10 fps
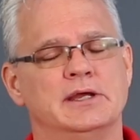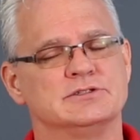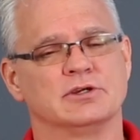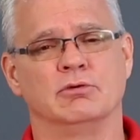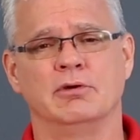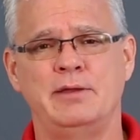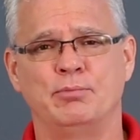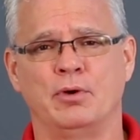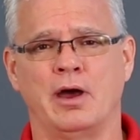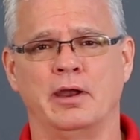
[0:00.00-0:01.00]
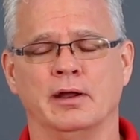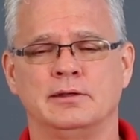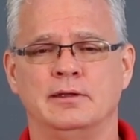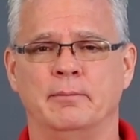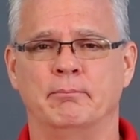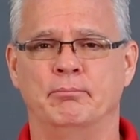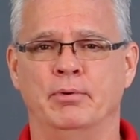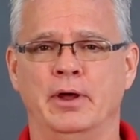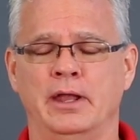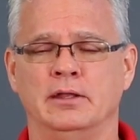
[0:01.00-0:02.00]
It's a great product,
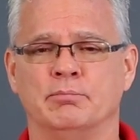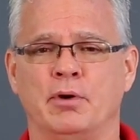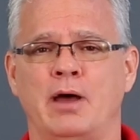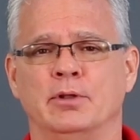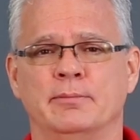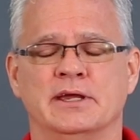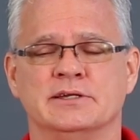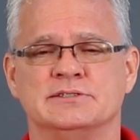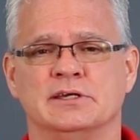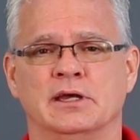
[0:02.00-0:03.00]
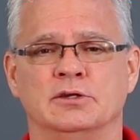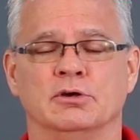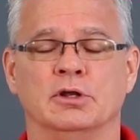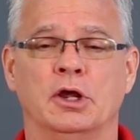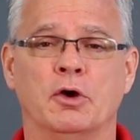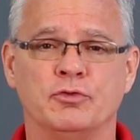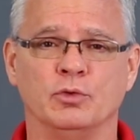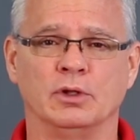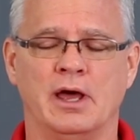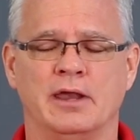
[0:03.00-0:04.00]
but the problem is you're going to go
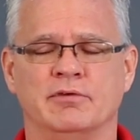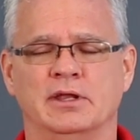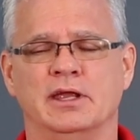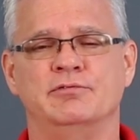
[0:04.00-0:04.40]
through a lot of it.